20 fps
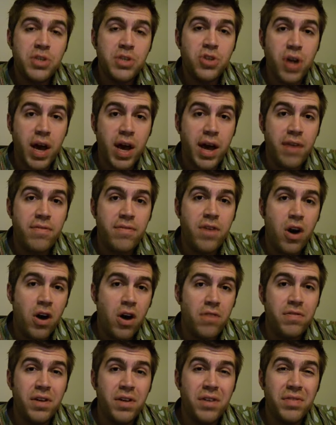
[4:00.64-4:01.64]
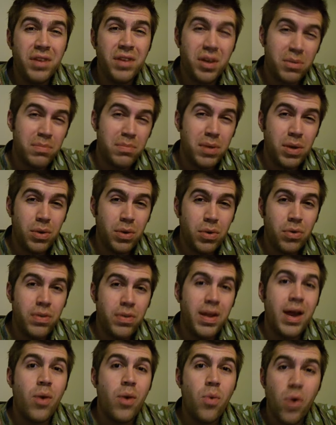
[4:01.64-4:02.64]
drive off of the computer
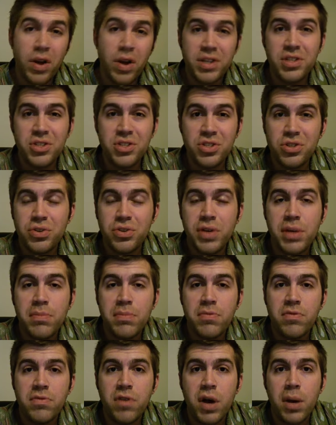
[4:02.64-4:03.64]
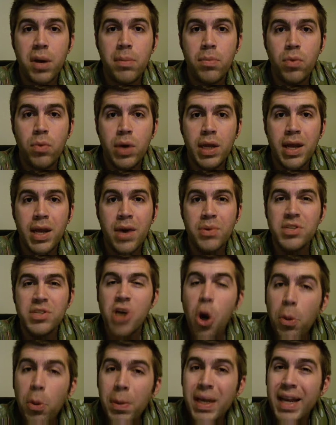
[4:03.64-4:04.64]
that I want to stream from when I was
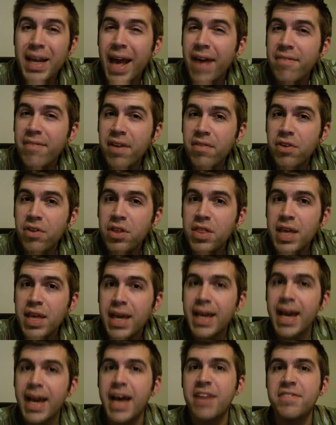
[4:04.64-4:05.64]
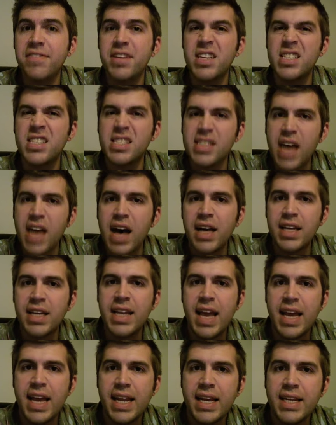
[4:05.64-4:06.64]
hoping to have everything kind of
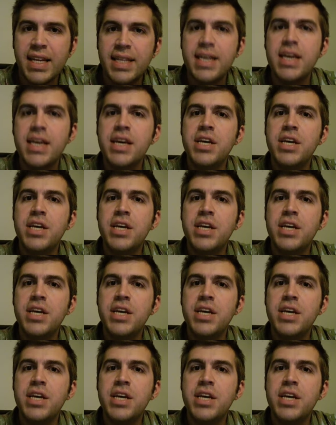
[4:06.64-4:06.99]
consolidated